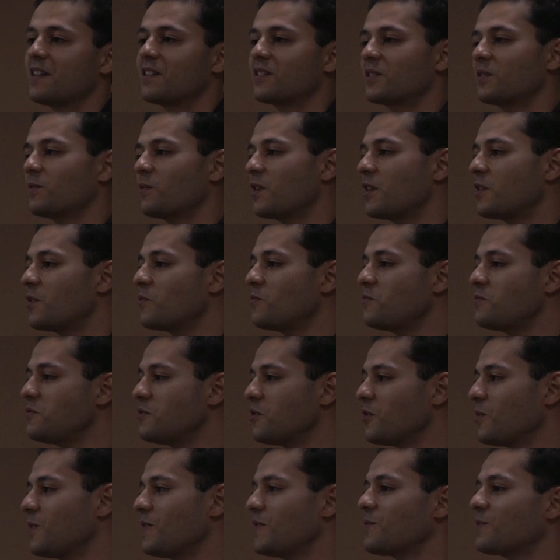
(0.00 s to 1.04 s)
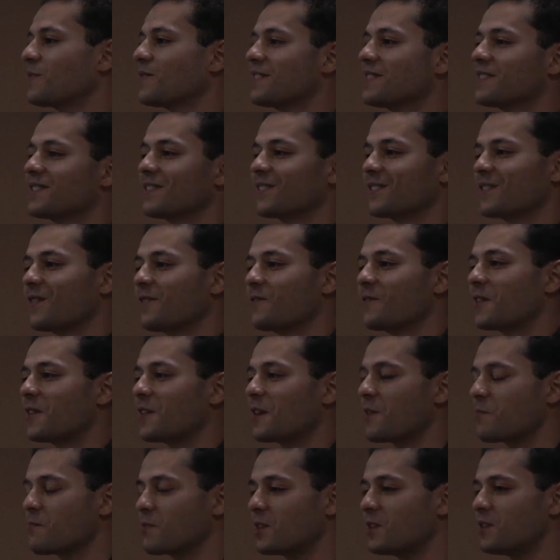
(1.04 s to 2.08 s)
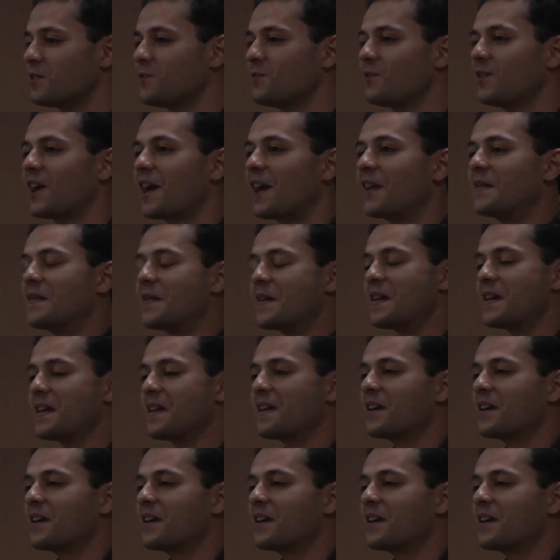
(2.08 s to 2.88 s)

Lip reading: So I don't know anyone in Silicon Valley. How am I going to do that?